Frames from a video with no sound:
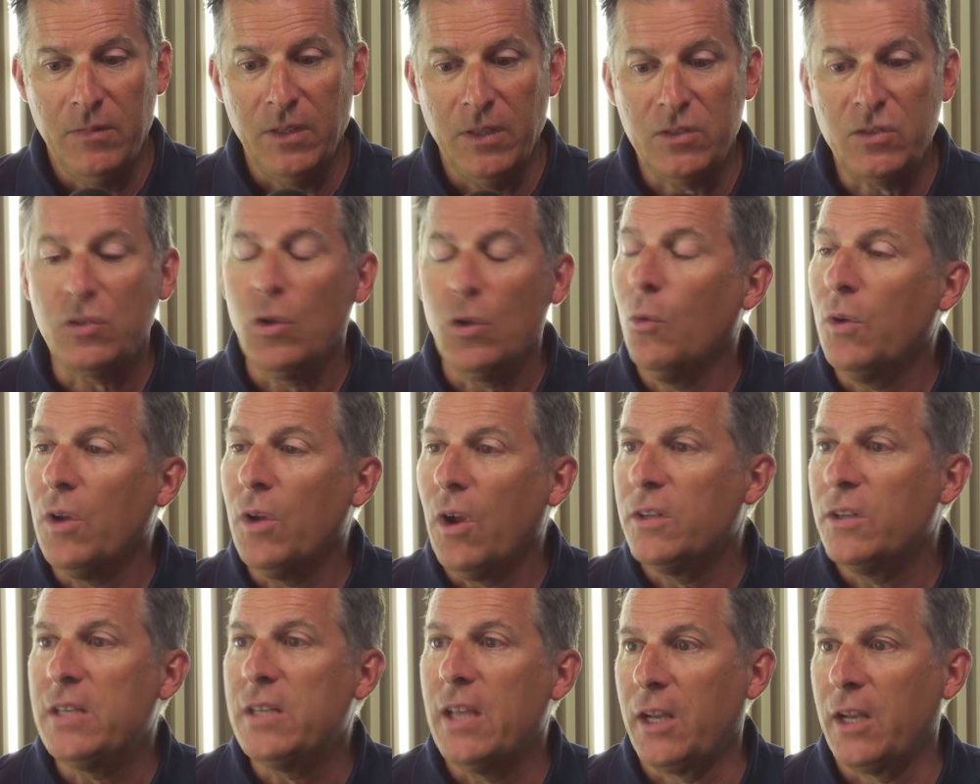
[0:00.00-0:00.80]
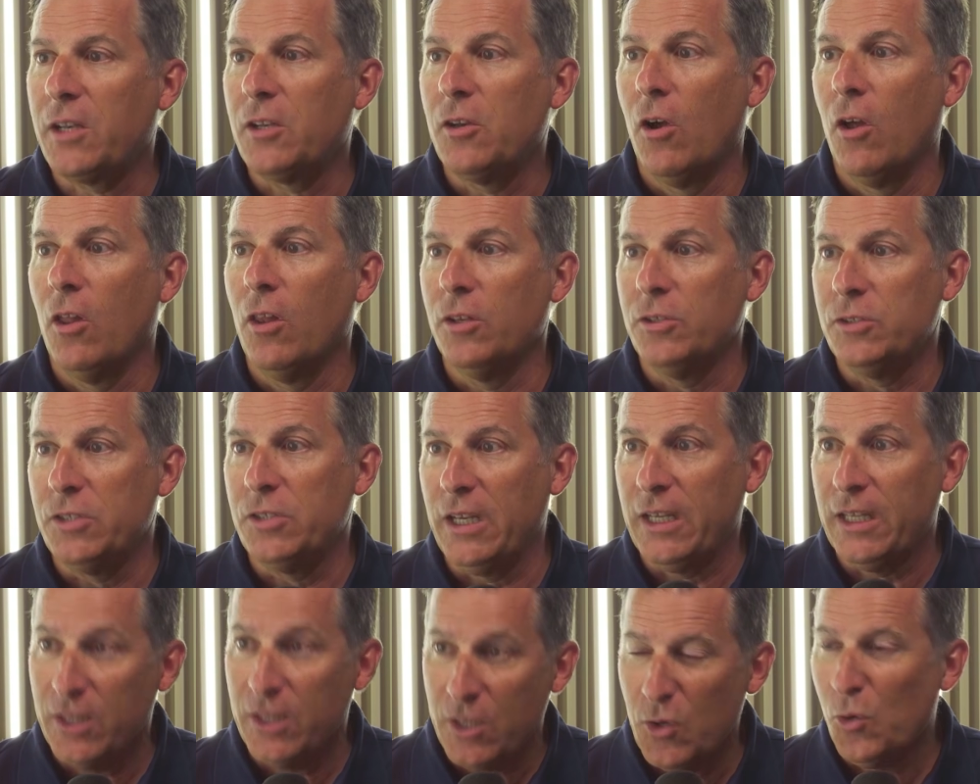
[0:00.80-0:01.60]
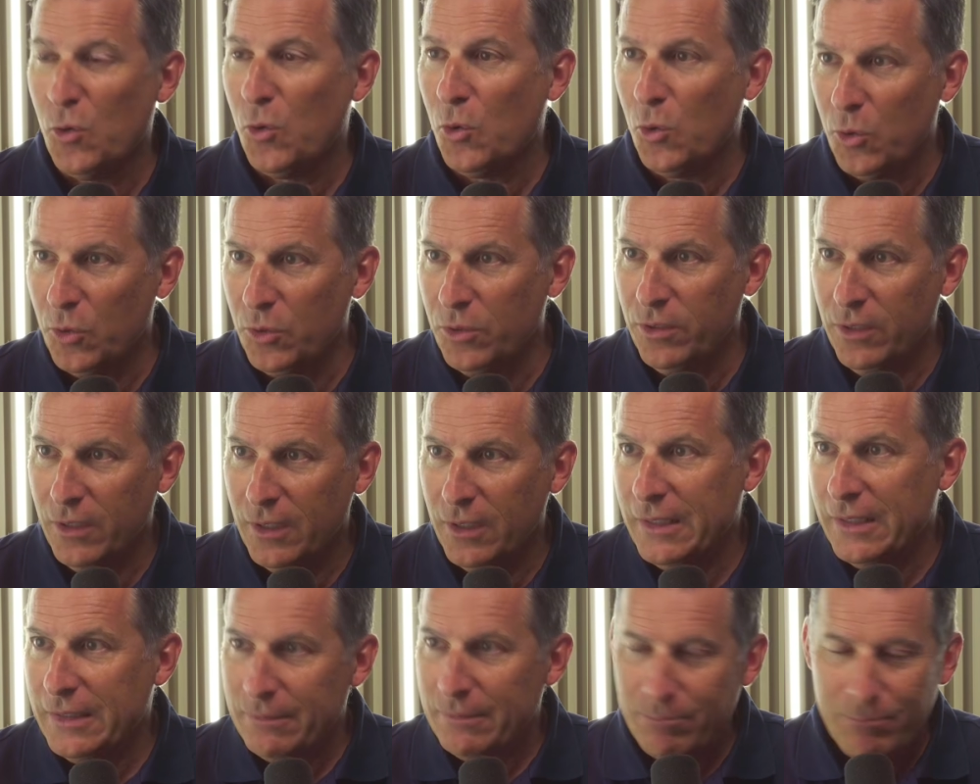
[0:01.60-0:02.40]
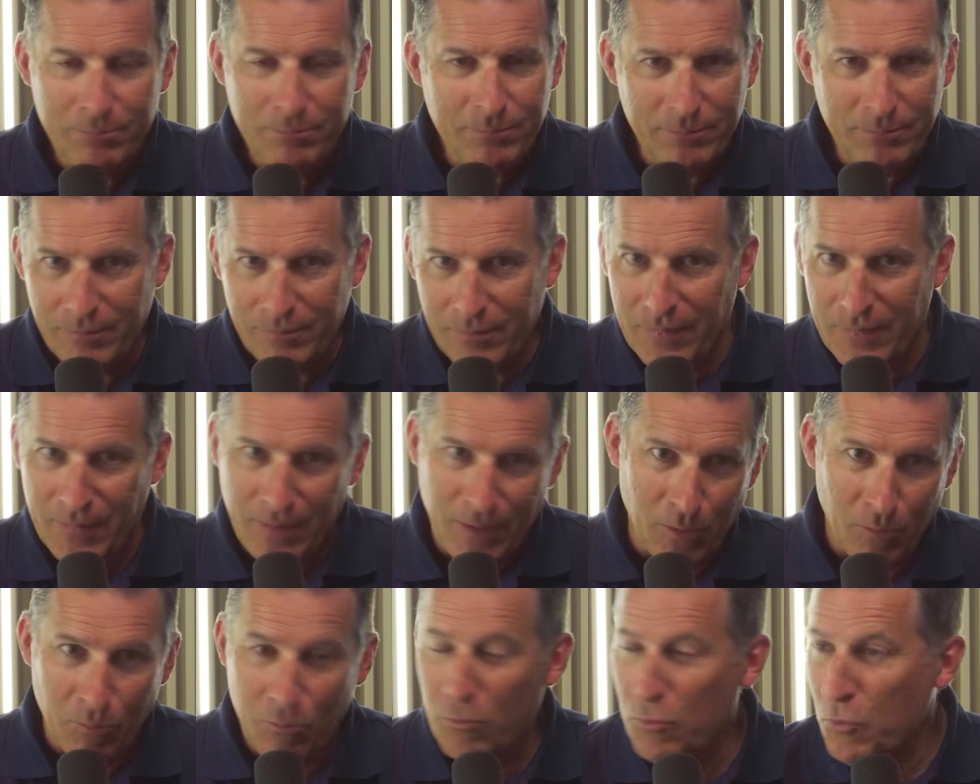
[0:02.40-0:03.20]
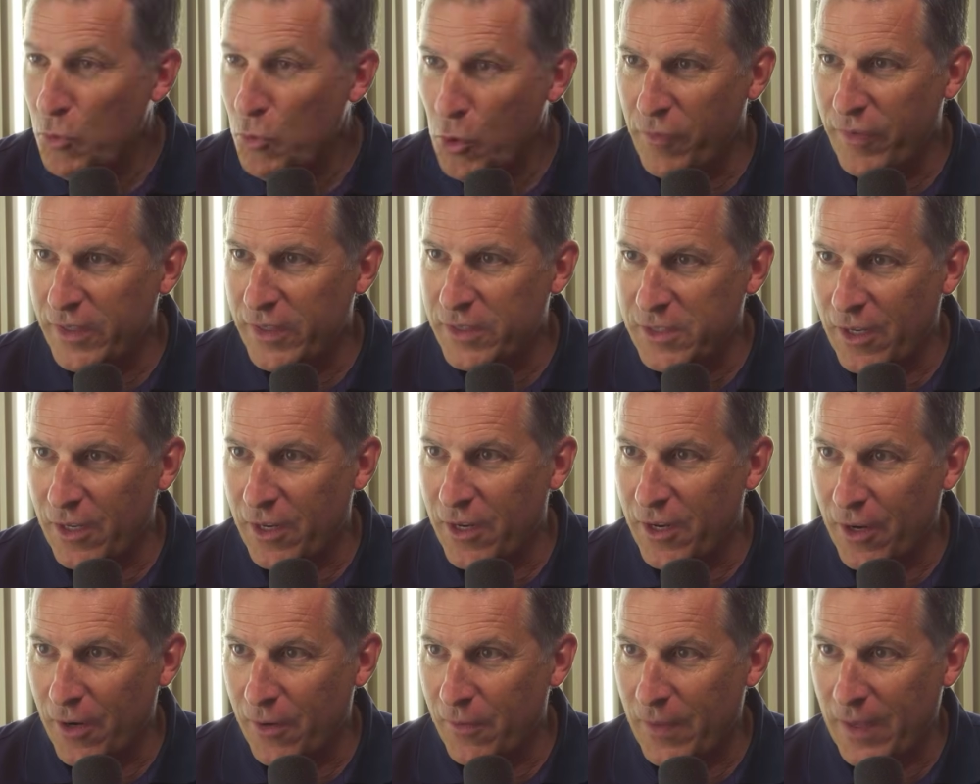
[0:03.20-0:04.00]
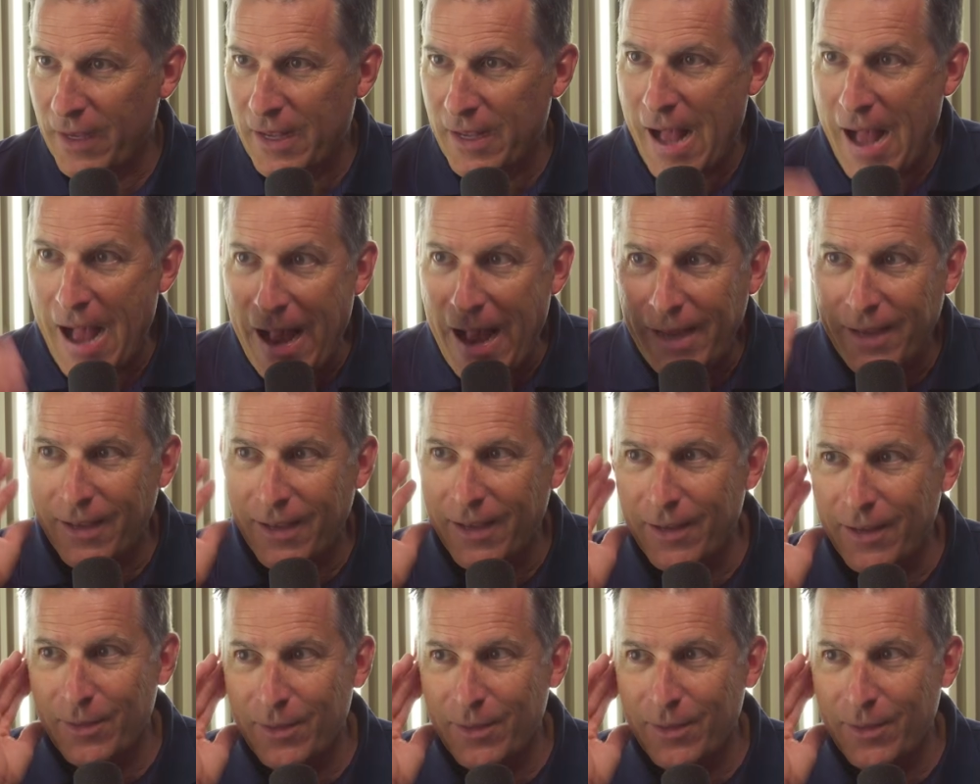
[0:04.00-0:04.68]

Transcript: sonar technology in the old, movies, you hear the guy